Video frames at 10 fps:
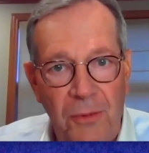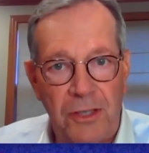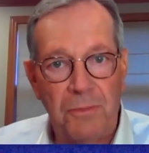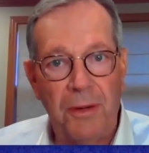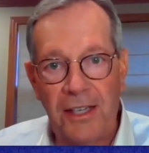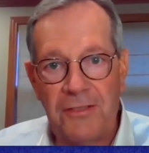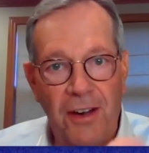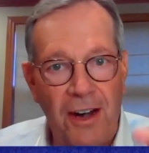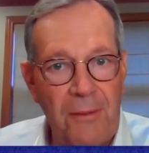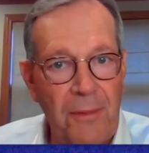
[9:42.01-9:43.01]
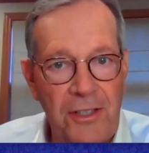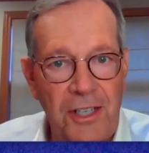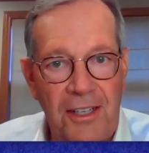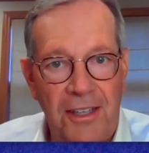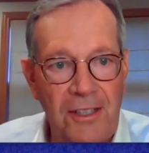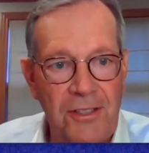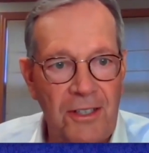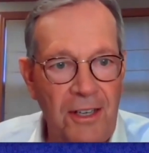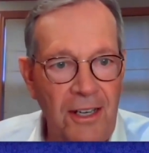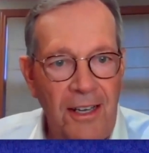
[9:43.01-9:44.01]
which plays very much into this,
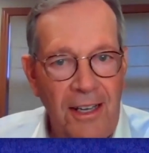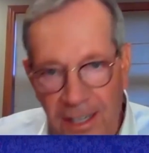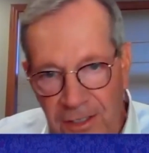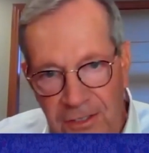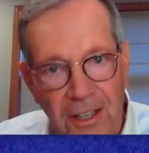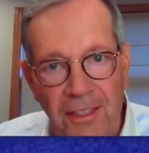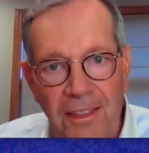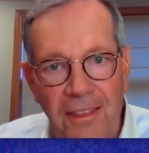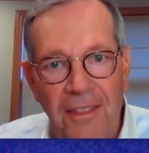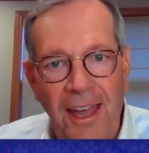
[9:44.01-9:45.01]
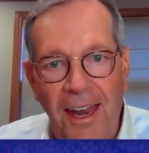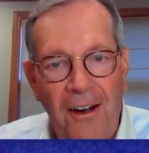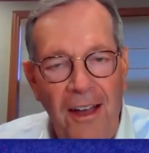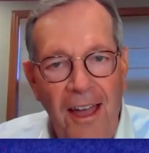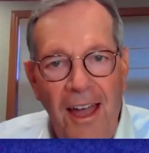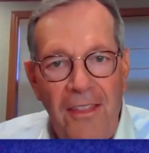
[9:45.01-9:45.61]
and he's still there.